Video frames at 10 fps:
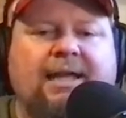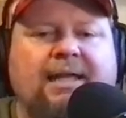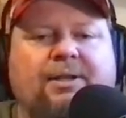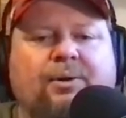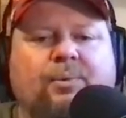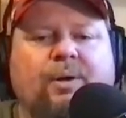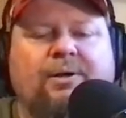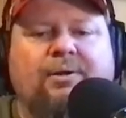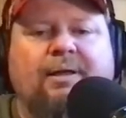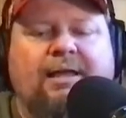and the
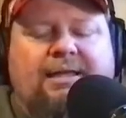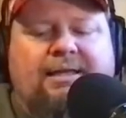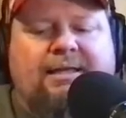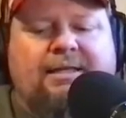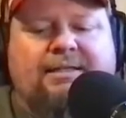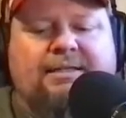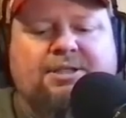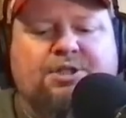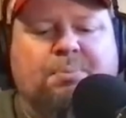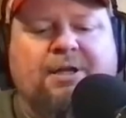real, has
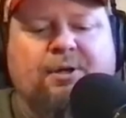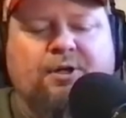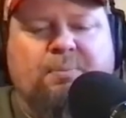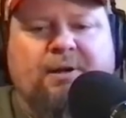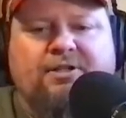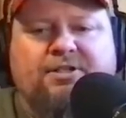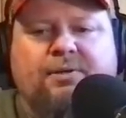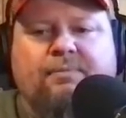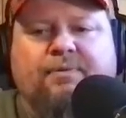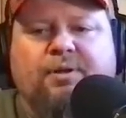this been your experience
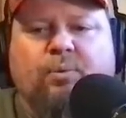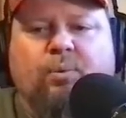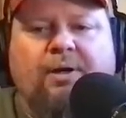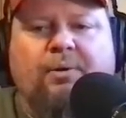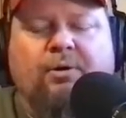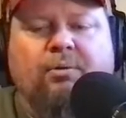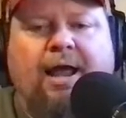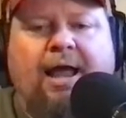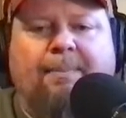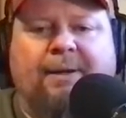too? The real
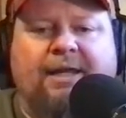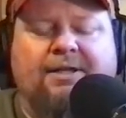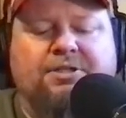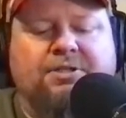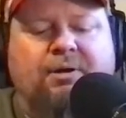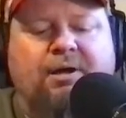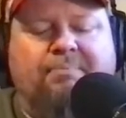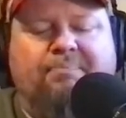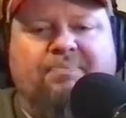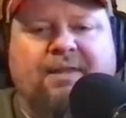gripe against
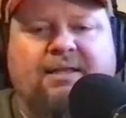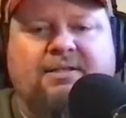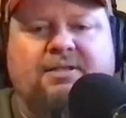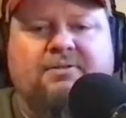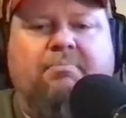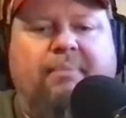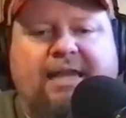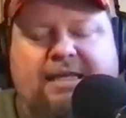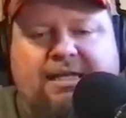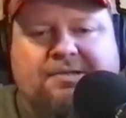Trump is his
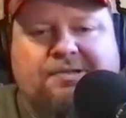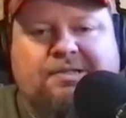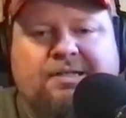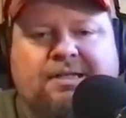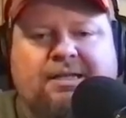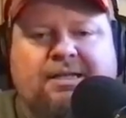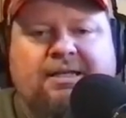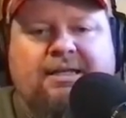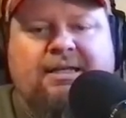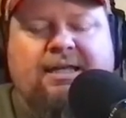meanness.
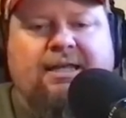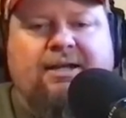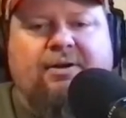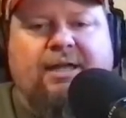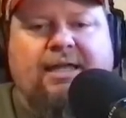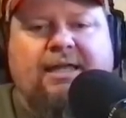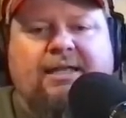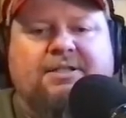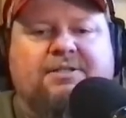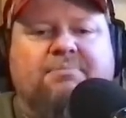
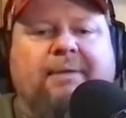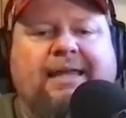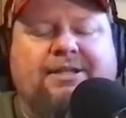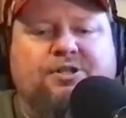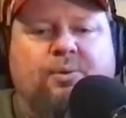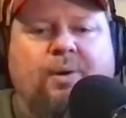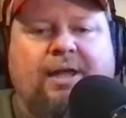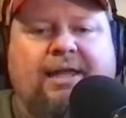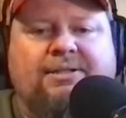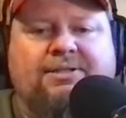It's his mean
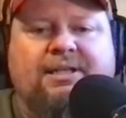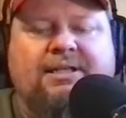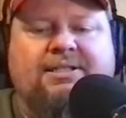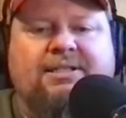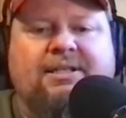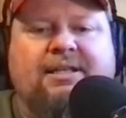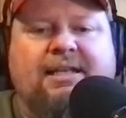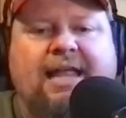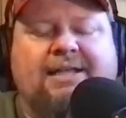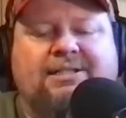tweets. It's the
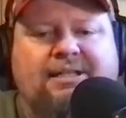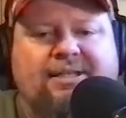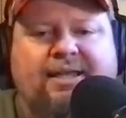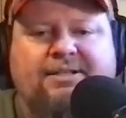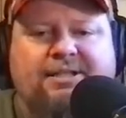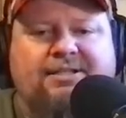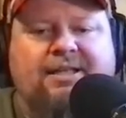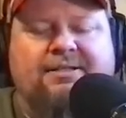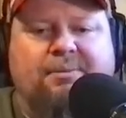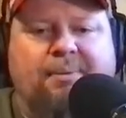nasty things he
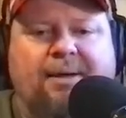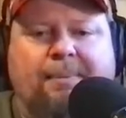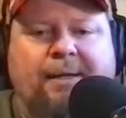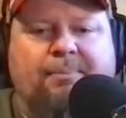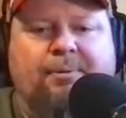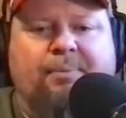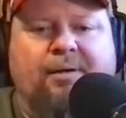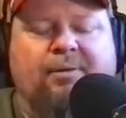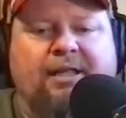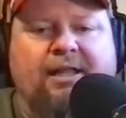says about people
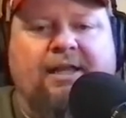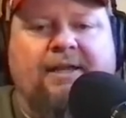publicly.